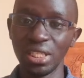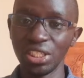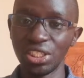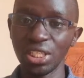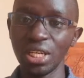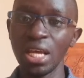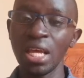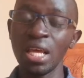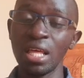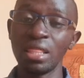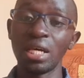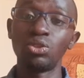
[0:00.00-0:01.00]
engine
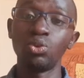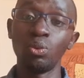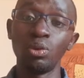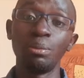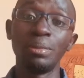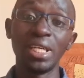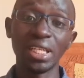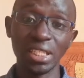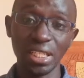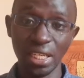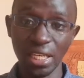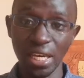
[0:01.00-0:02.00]
that we will be
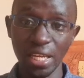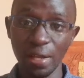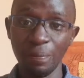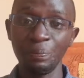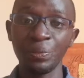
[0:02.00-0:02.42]
getting in Kenya.